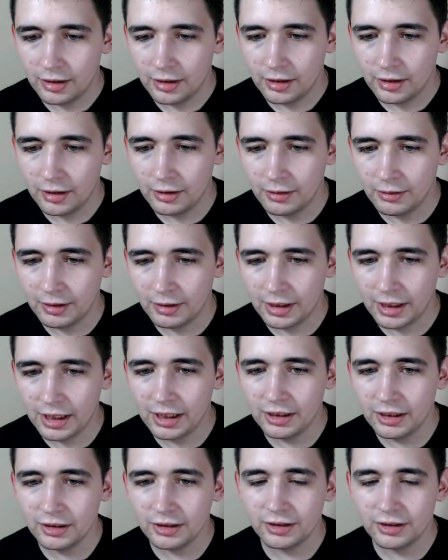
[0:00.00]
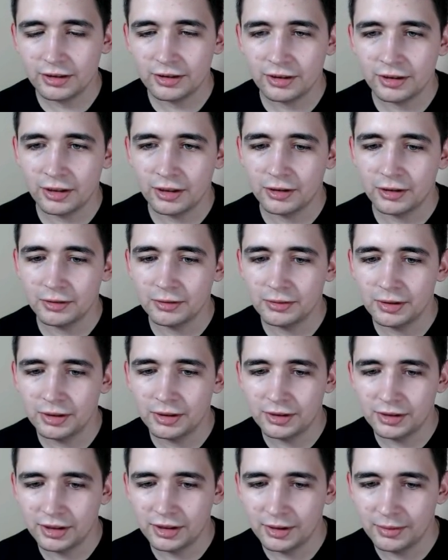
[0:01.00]
Okay, so
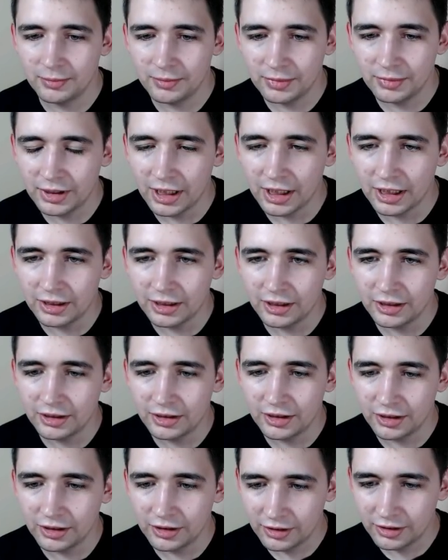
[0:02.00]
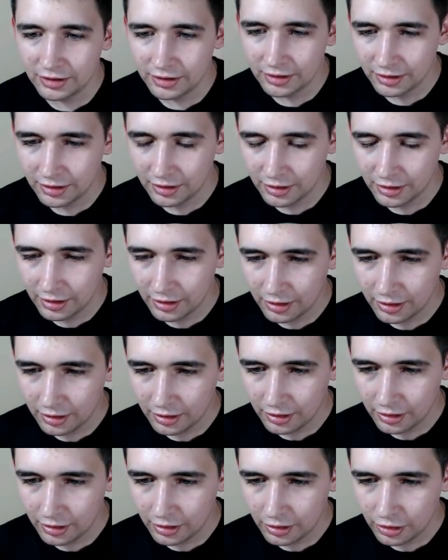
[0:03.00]
it seems that it is
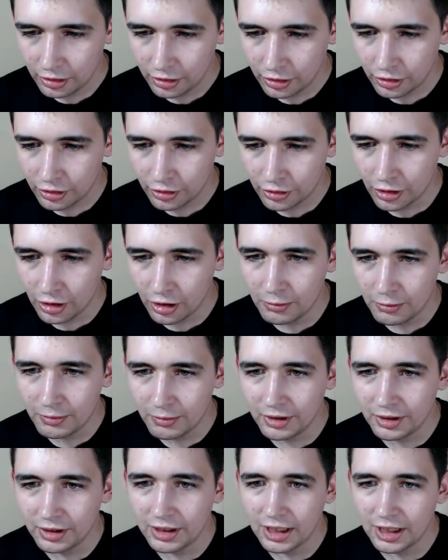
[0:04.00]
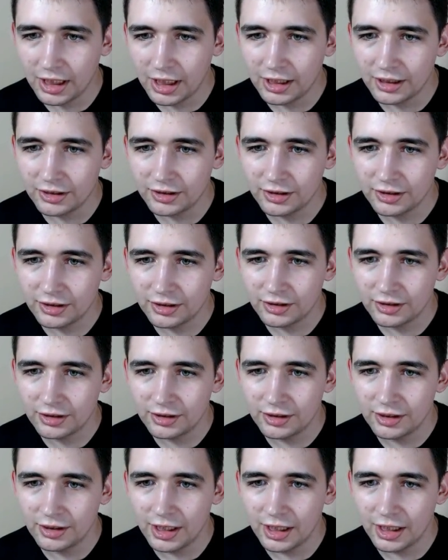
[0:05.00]
showing us
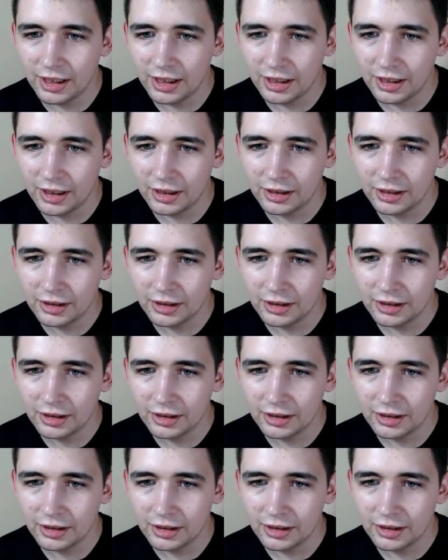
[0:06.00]
the